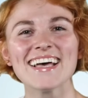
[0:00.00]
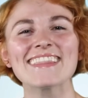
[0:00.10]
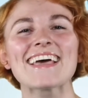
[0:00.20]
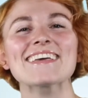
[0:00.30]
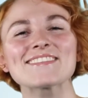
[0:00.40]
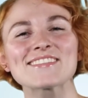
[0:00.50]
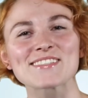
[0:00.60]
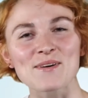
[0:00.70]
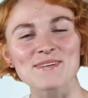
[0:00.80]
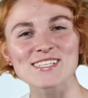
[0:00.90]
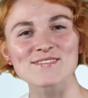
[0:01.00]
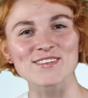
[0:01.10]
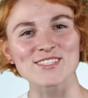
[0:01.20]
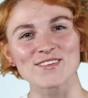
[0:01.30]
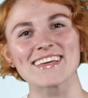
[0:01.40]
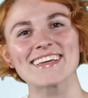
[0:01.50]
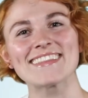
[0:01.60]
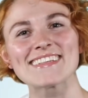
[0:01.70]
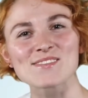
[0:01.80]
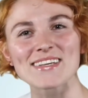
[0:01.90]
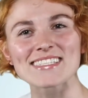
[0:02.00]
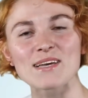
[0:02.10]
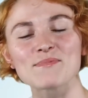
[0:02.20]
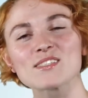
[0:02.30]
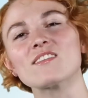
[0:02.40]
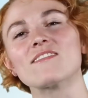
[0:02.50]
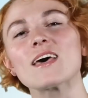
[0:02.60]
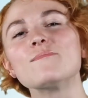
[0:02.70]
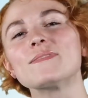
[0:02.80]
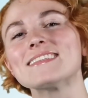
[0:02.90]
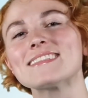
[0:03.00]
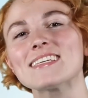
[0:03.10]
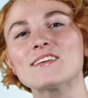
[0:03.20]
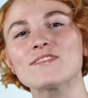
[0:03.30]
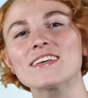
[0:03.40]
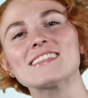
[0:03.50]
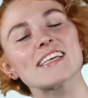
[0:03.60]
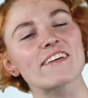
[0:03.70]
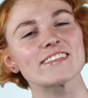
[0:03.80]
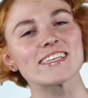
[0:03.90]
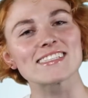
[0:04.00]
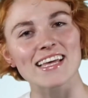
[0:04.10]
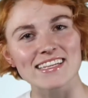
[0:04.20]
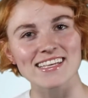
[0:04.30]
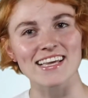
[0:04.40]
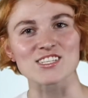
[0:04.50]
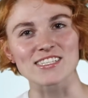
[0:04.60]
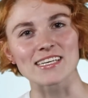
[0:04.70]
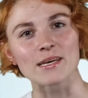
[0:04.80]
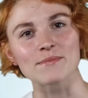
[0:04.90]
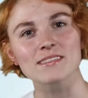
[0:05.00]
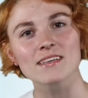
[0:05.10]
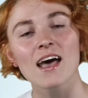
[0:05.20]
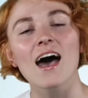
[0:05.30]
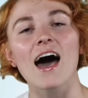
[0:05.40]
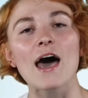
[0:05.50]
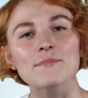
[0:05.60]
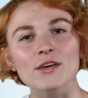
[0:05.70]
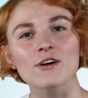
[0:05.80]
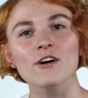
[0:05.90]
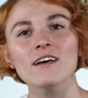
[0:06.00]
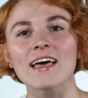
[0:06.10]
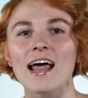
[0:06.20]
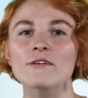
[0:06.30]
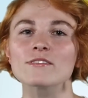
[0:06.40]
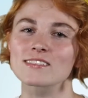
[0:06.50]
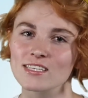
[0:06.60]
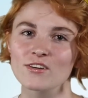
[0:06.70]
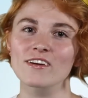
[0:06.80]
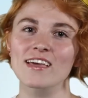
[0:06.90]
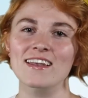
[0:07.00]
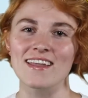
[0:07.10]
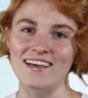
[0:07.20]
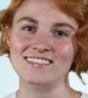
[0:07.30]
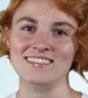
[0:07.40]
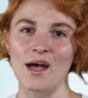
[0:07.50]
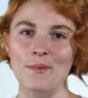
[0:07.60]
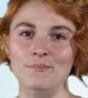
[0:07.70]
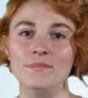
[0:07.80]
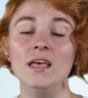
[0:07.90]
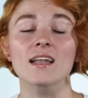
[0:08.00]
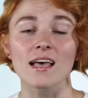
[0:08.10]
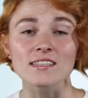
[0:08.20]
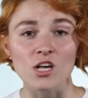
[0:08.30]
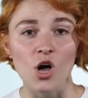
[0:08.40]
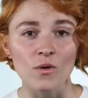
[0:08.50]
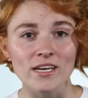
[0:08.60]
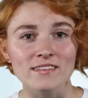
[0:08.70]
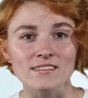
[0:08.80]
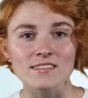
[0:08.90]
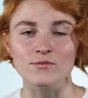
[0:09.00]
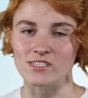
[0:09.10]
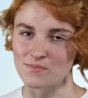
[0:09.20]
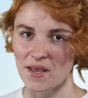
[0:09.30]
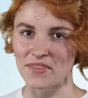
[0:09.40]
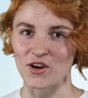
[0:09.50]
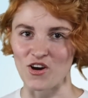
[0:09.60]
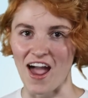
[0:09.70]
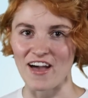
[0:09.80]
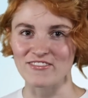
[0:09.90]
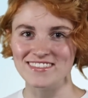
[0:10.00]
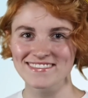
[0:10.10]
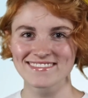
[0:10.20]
Thank you so much for tuning in this week's episode of MPTV Safety and Sanitation Tips. I'm Nicole, and I will see you again next time. And as always, respect the craft.